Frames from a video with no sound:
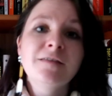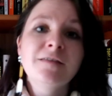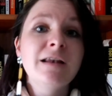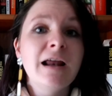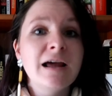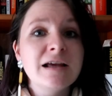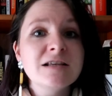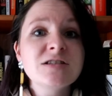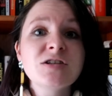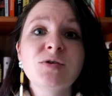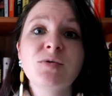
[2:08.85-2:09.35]
The
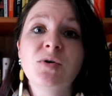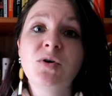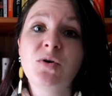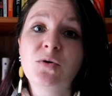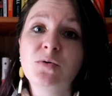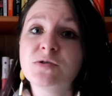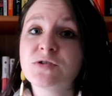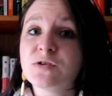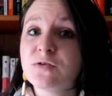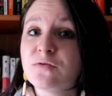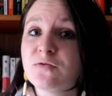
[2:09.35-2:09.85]
next two are
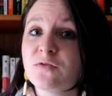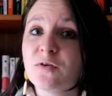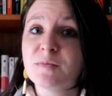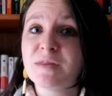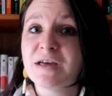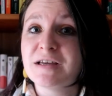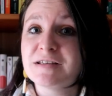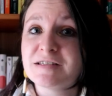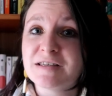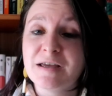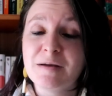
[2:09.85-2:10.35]
also
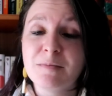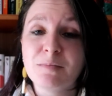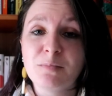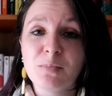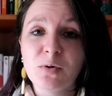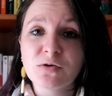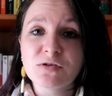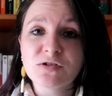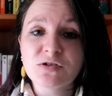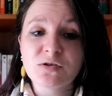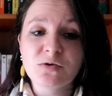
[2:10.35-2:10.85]
from that same
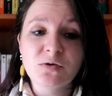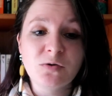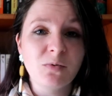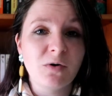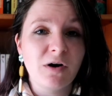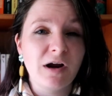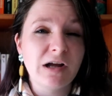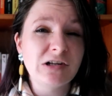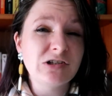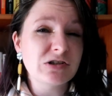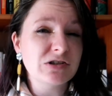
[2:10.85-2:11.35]
bookstall
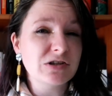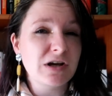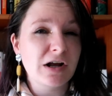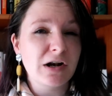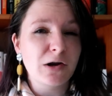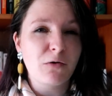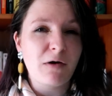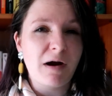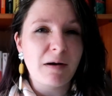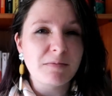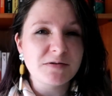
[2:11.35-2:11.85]
where I just
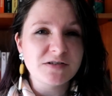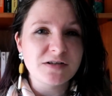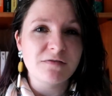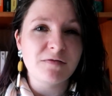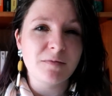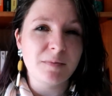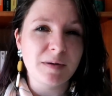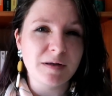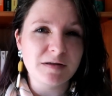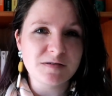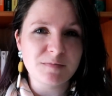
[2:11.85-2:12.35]
kind of grab
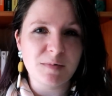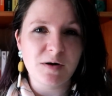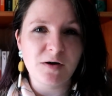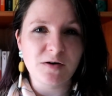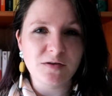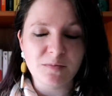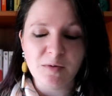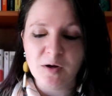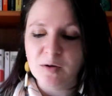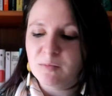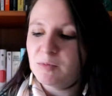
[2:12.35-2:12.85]
stuff a bit spur
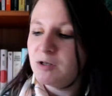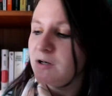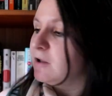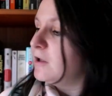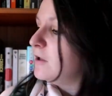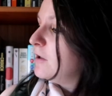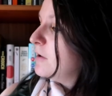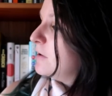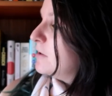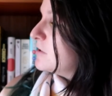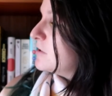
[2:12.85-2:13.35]
of the moment.